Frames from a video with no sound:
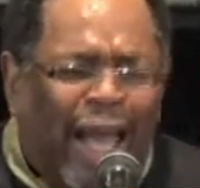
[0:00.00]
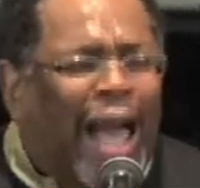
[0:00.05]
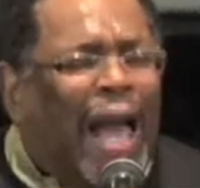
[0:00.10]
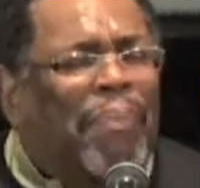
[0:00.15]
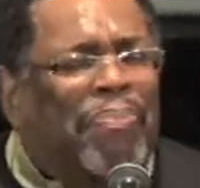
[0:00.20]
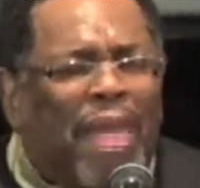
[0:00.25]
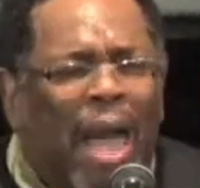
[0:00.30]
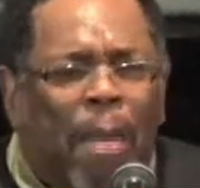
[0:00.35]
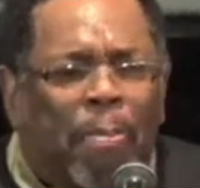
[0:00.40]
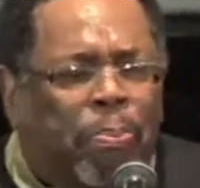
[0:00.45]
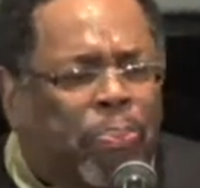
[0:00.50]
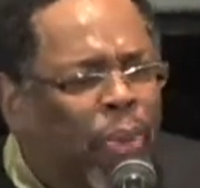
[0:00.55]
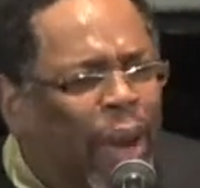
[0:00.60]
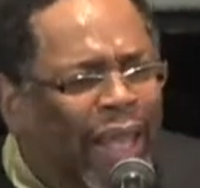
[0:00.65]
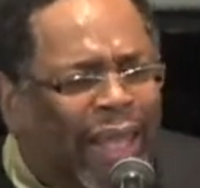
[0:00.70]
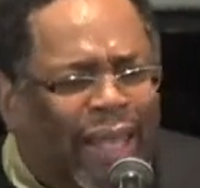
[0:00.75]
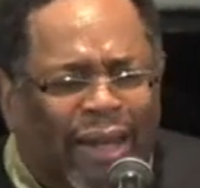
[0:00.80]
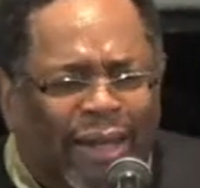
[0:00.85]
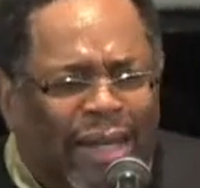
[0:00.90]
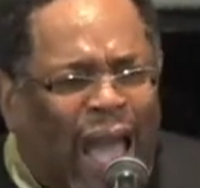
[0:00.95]
I'm not
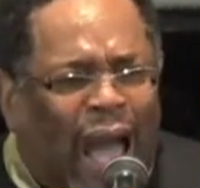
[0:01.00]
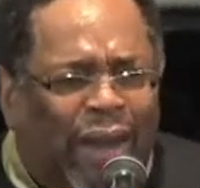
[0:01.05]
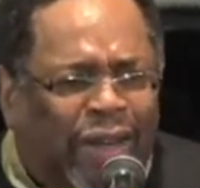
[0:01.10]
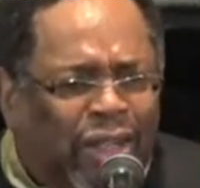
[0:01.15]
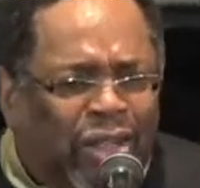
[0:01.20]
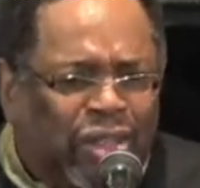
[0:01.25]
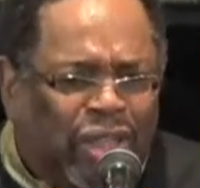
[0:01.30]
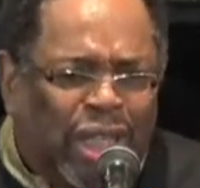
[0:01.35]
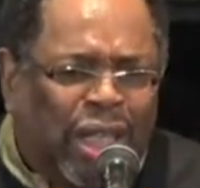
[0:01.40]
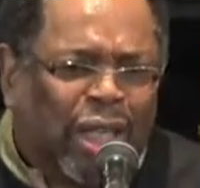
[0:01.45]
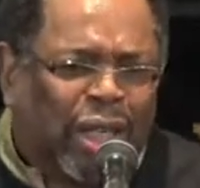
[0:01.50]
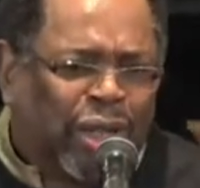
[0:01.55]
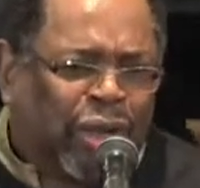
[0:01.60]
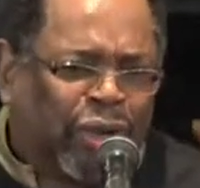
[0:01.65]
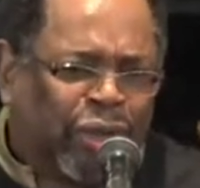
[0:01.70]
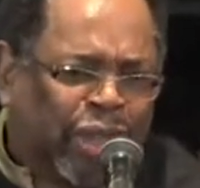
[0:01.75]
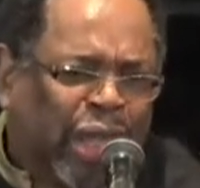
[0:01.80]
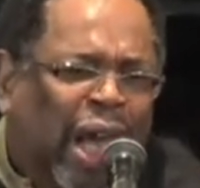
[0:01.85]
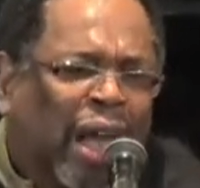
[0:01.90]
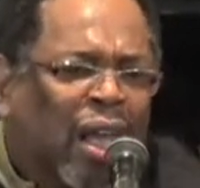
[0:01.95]
breaking down in
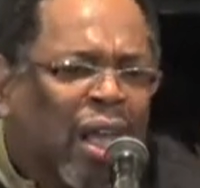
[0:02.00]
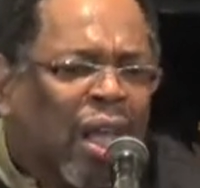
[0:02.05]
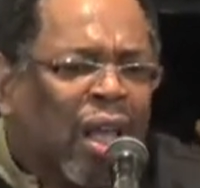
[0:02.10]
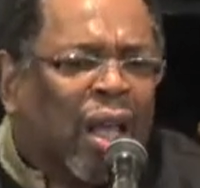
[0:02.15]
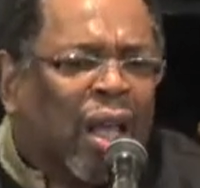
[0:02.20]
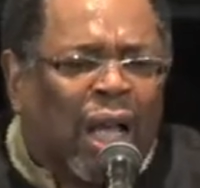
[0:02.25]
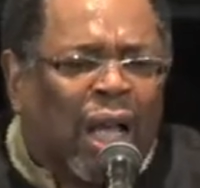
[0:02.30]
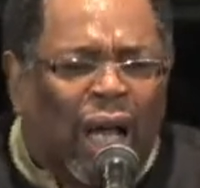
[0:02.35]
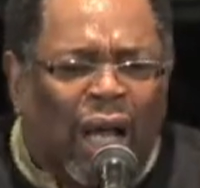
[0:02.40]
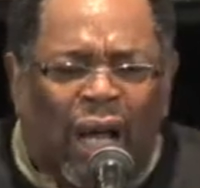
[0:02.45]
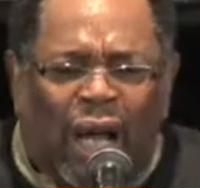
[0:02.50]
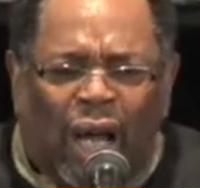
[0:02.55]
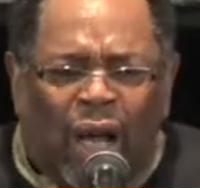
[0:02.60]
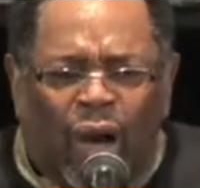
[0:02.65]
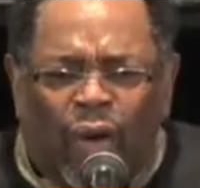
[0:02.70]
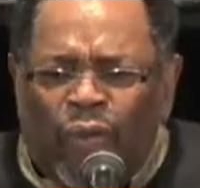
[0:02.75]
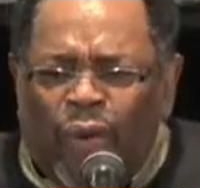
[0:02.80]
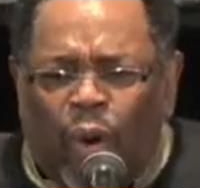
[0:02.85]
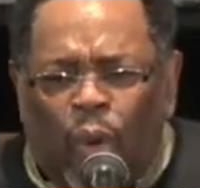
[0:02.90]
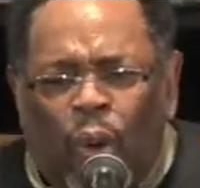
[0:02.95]
tears uh,
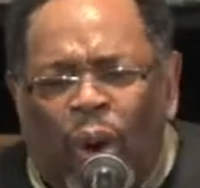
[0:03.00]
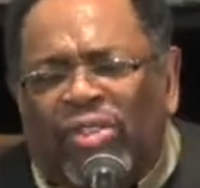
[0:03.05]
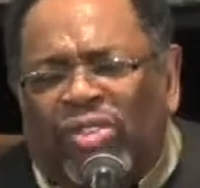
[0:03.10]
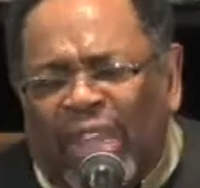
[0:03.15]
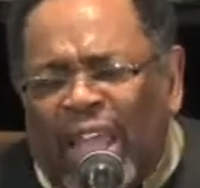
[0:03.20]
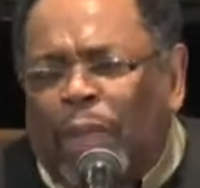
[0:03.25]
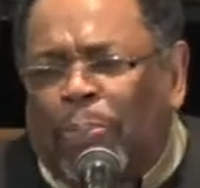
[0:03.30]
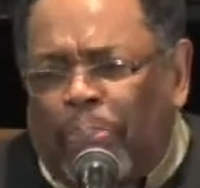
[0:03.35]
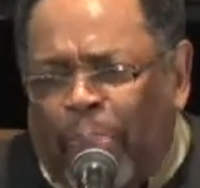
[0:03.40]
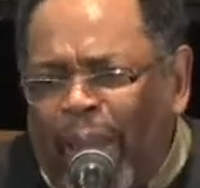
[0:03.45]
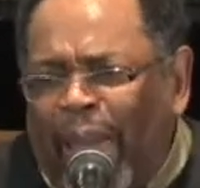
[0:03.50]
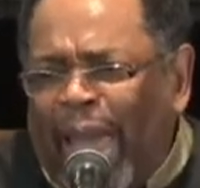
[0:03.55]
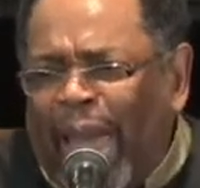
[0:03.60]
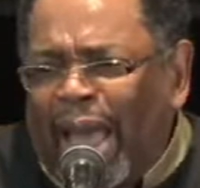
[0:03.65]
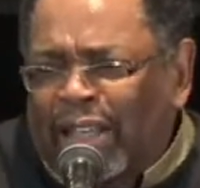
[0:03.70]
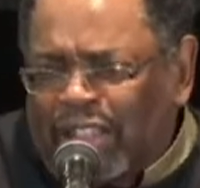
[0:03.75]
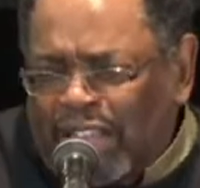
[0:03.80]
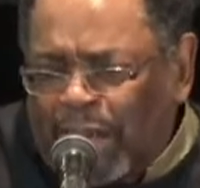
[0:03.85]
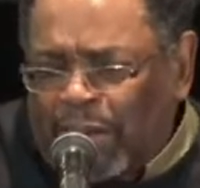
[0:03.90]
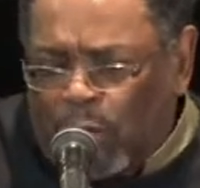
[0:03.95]
uh what they
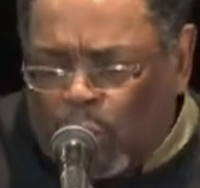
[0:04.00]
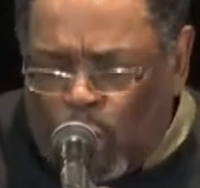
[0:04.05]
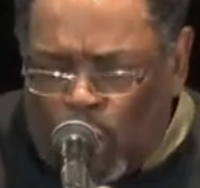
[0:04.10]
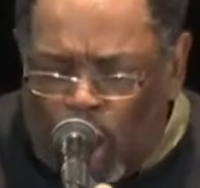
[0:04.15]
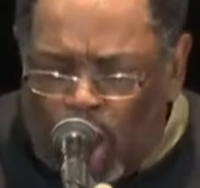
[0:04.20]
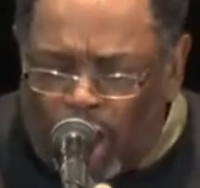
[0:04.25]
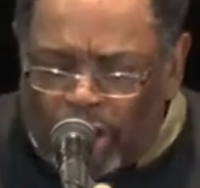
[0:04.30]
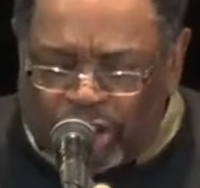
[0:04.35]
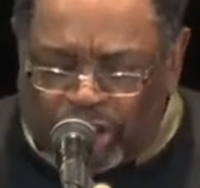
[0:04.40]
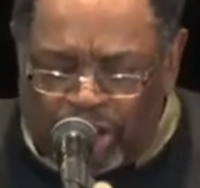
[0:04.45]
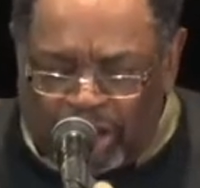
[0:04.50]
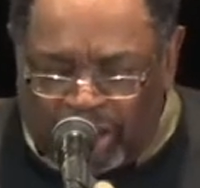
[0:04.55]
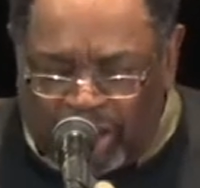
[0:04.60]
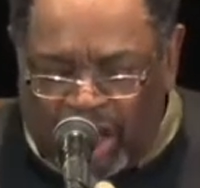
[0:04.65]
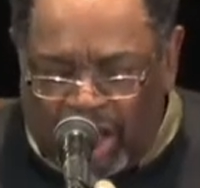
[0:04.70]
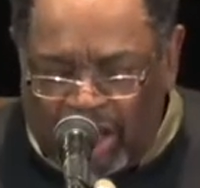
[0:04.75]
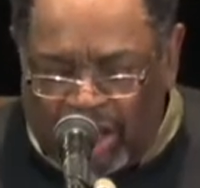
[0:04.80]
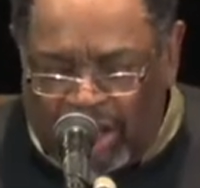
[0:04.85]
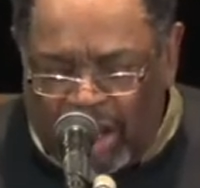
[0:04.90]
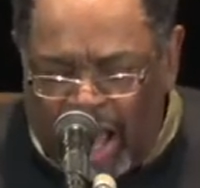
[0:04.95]
passed in
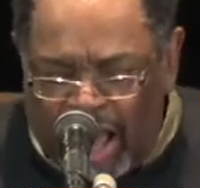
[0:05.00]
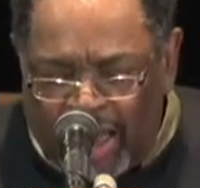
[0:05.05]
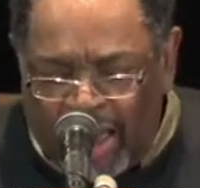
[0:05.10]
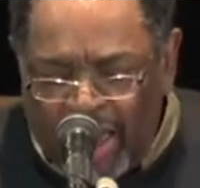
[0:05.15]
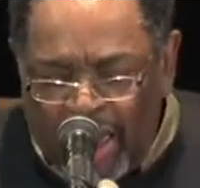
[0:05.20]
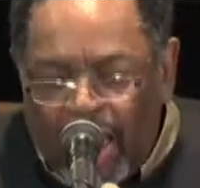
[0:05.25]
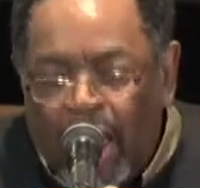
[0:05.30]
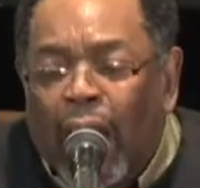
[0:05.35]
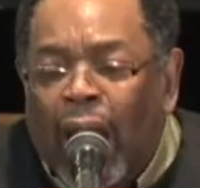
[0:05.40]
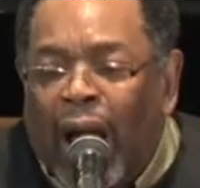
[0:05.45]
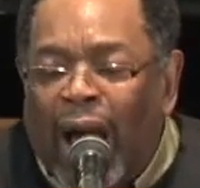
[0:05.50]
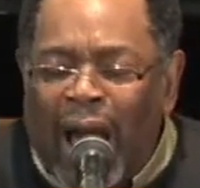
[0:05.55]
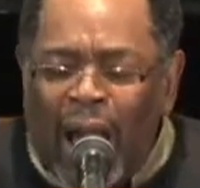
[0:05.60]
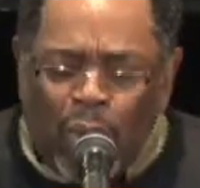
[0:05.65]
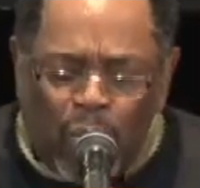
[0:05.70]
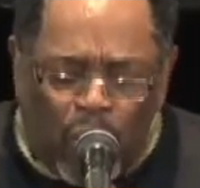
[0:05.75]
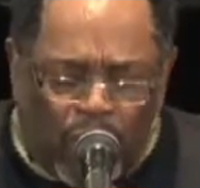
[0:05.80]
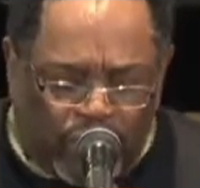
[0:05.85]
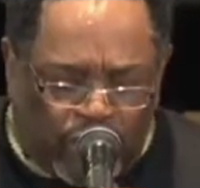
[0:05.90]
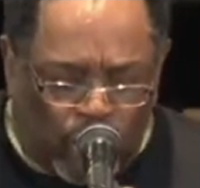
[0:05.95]
Washington. Uh,
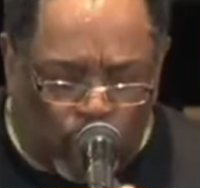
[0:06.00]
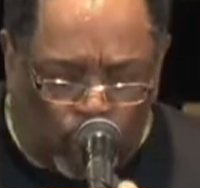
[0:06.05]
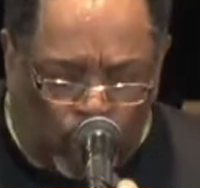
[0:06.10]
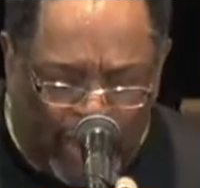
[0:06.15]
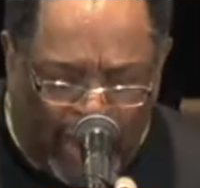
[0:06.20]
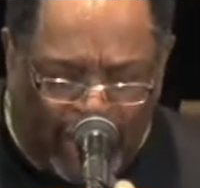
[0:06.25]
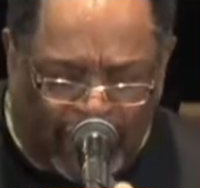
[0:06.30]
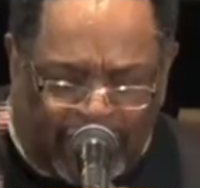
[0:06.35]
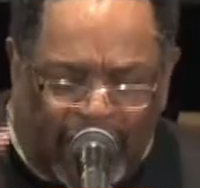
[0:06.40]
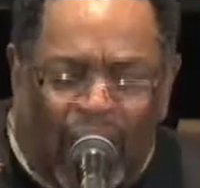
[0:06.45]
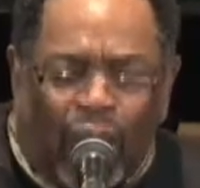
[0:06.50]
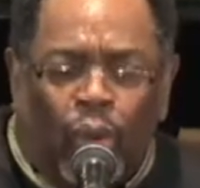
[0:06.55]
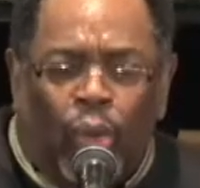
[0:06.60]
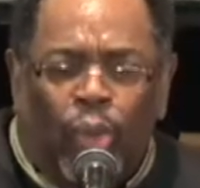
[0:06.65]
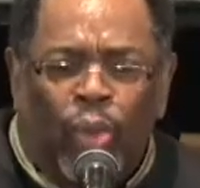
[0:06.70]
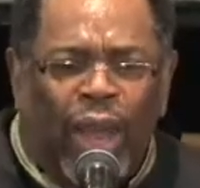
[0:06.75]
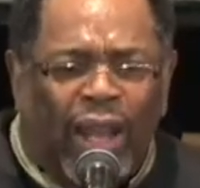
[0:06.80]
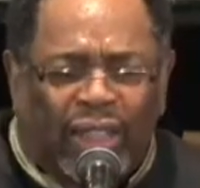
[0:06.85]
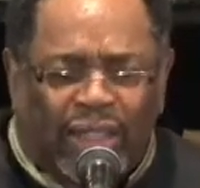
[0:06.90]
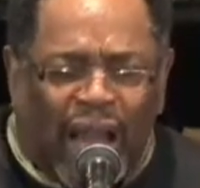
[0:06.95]
I want to
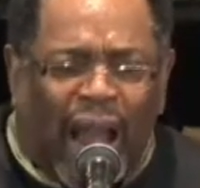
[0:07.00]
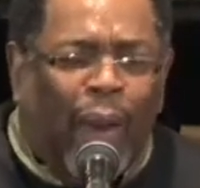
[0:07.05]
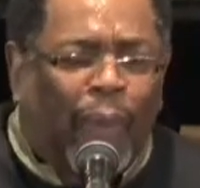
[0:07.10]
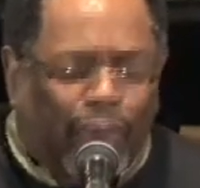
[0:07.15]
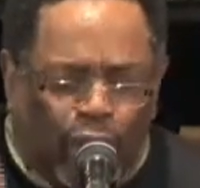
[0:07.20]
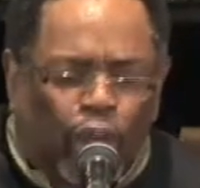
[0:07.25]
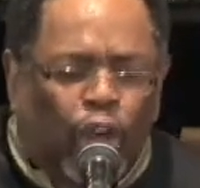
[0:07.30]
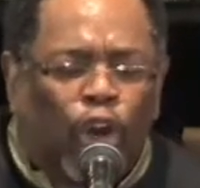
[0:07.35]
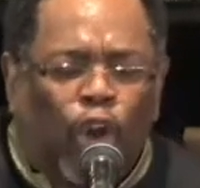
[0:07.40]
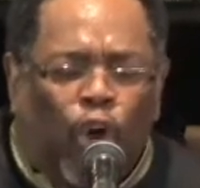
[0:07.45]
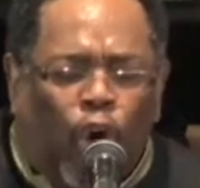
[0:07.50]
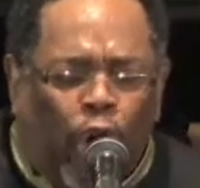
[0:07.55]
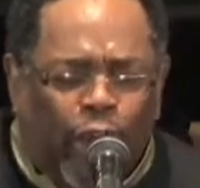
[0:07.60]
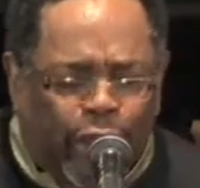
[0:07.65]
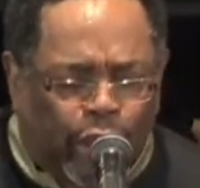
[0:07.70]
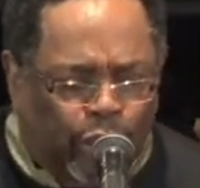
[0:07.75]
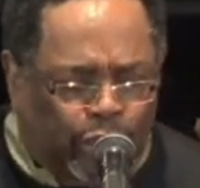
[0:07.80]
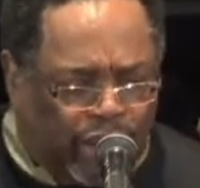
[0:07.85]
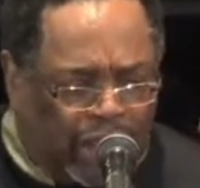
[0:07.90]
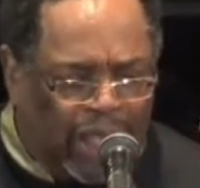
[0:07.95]
redirect our
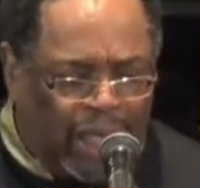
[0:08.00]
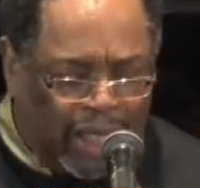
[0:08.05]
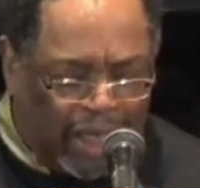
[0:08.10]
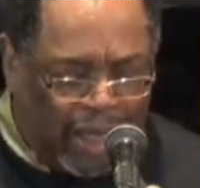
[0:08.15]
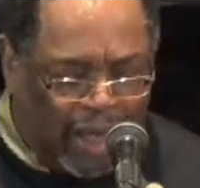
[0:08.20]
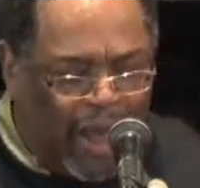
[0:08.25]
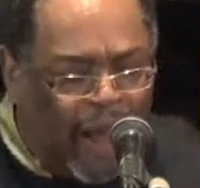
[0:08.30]
loyalty.